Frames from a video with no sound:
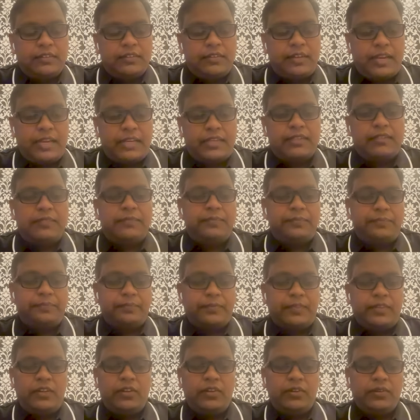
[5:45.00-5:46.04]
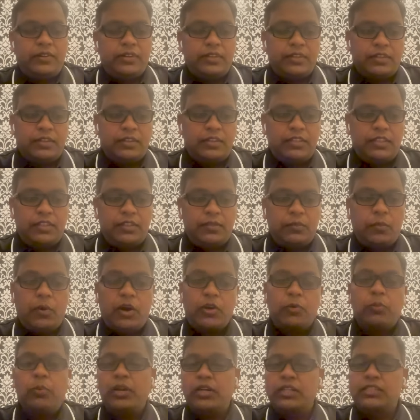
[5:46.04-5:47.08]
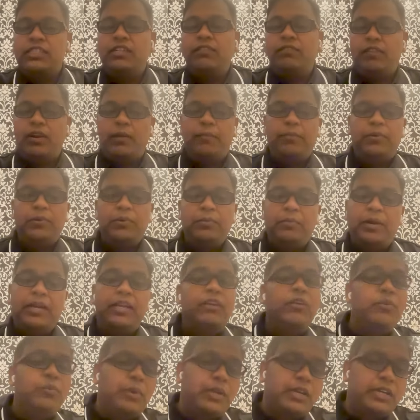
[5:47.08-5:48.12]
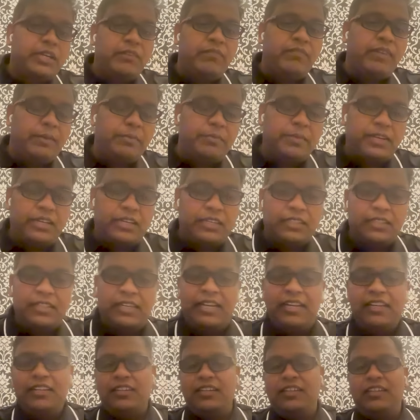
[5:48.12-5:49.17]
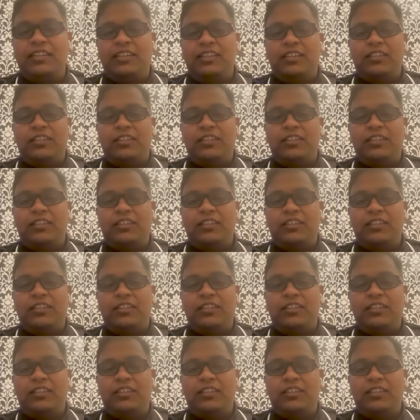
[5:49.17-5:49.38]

like, you know, what works in Web2 might not work in Web3, right?